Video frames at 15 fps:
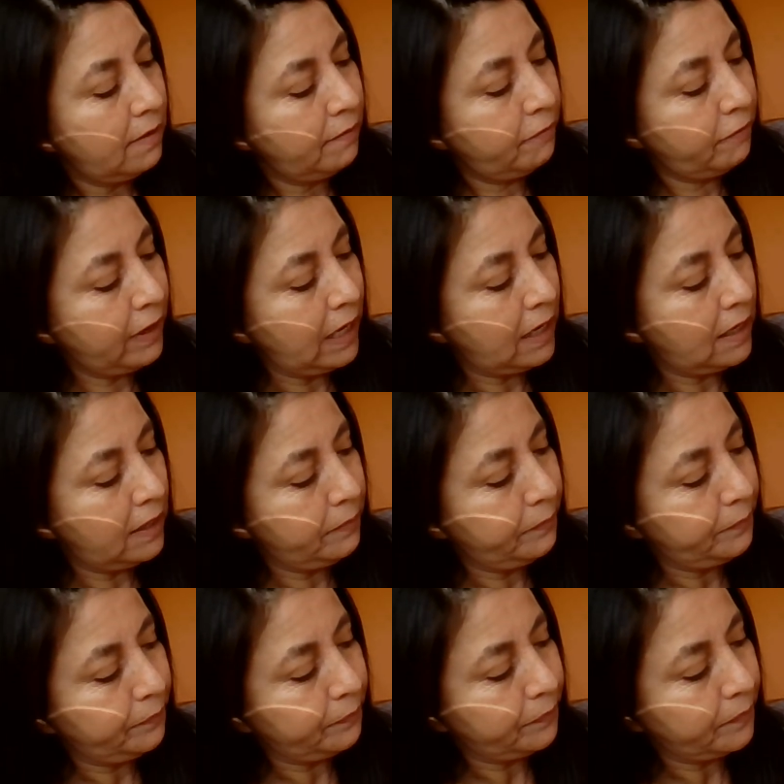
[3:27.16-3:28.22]
Afraid.
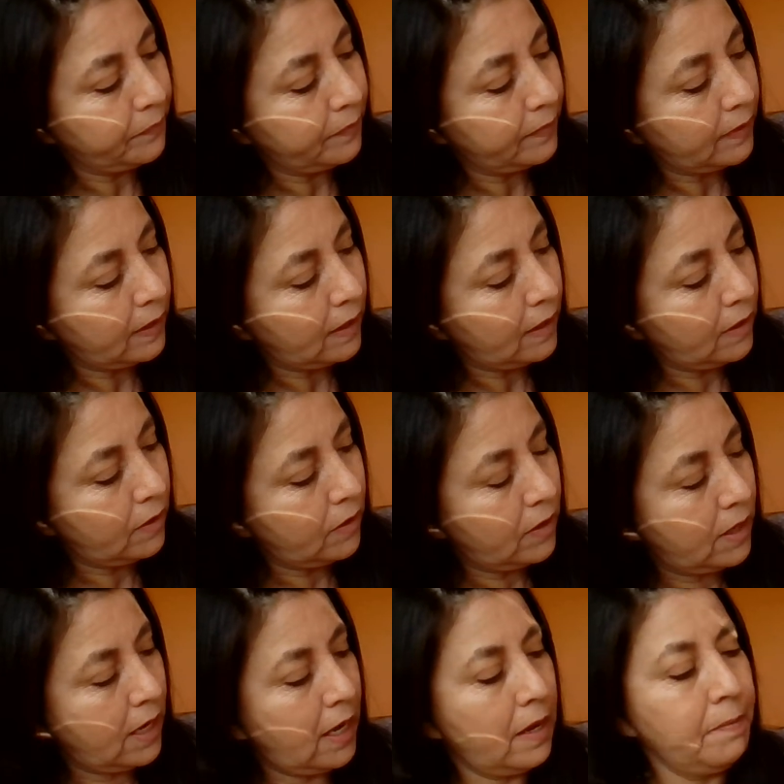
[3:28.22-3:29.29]

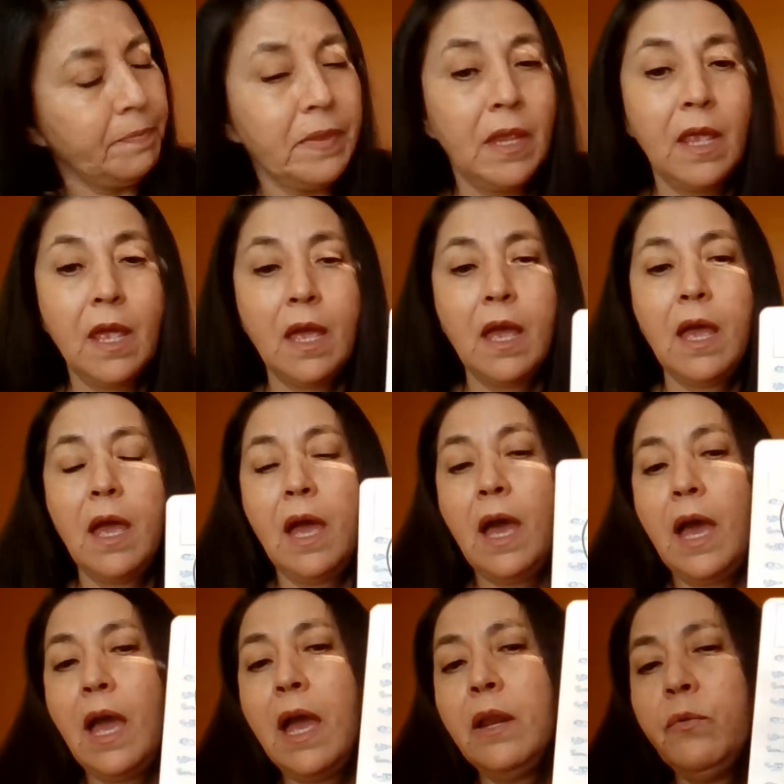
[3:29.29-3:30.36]
Okay.
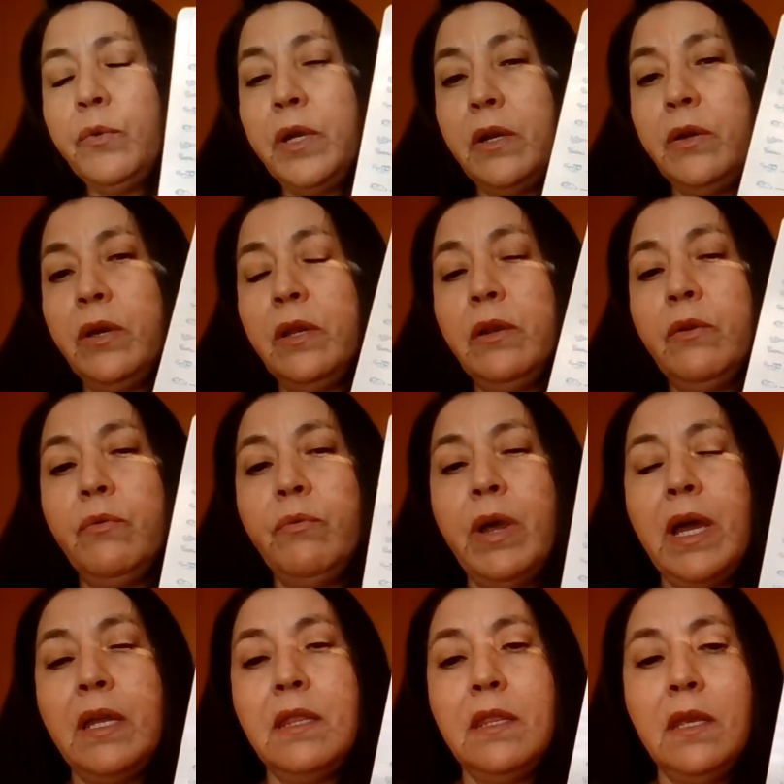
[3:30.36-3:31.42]
And we're gonna
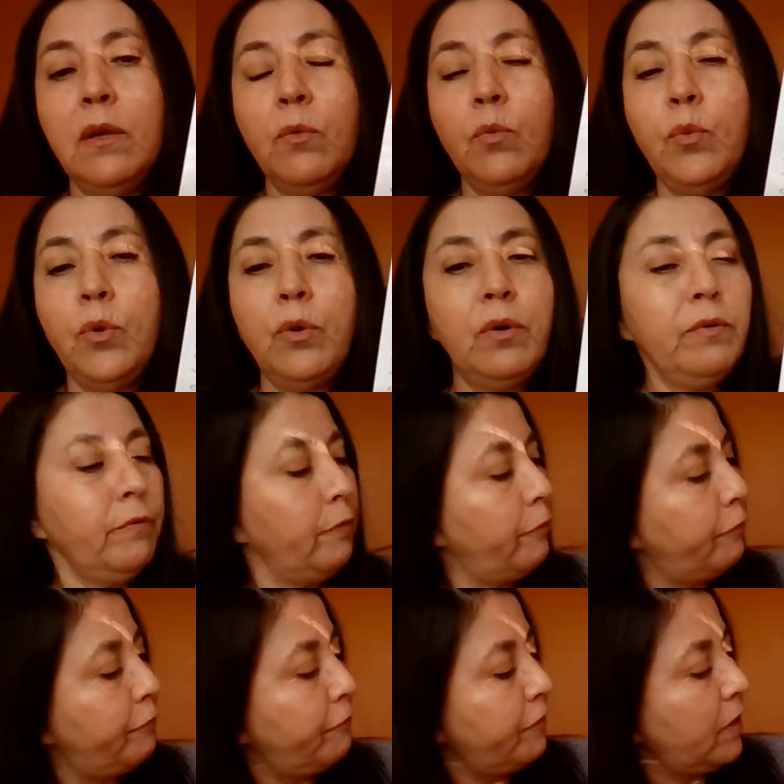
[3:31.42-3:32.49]
write the word
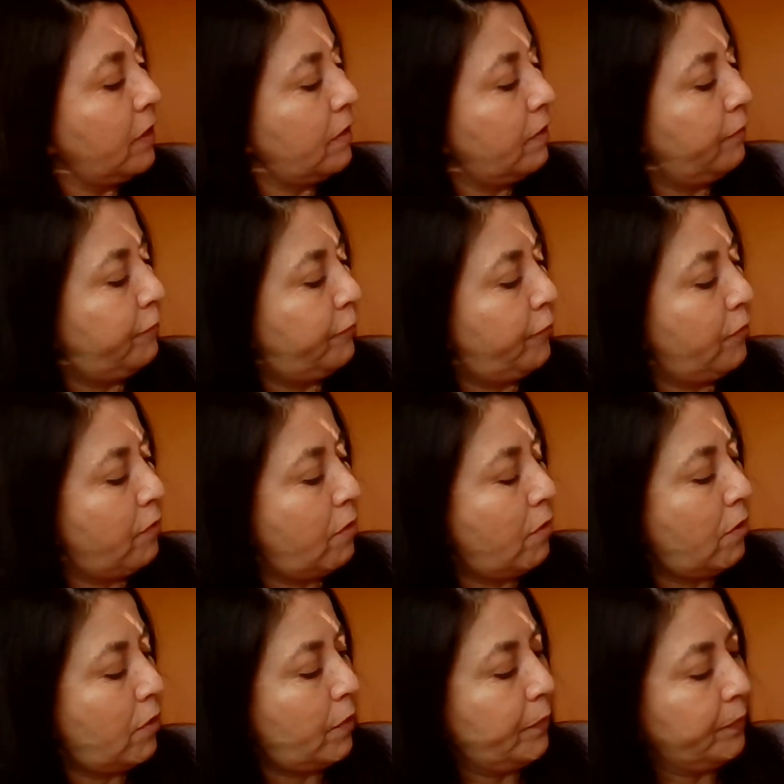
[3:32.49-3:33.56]

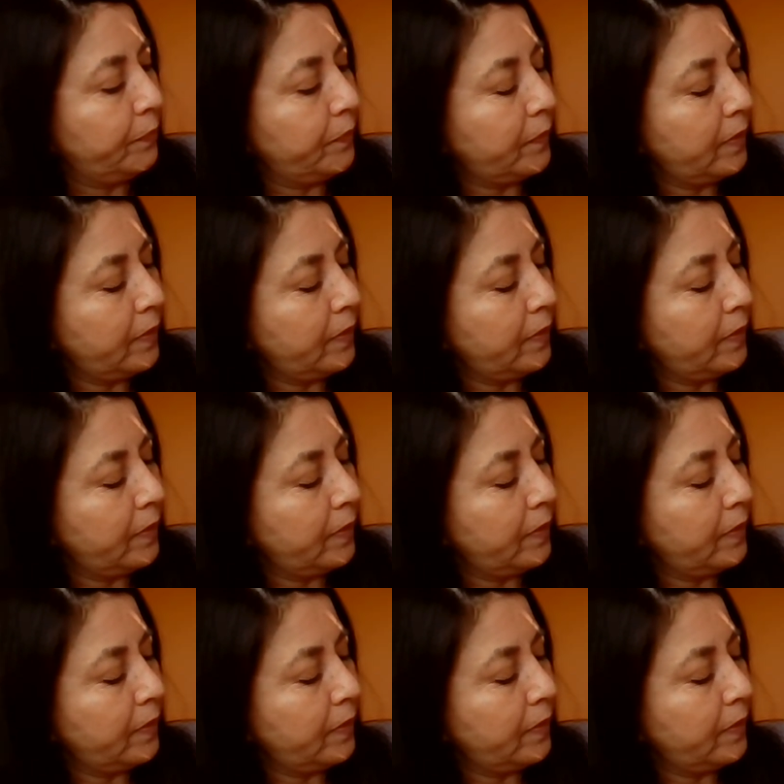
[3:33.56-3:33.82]
fearful.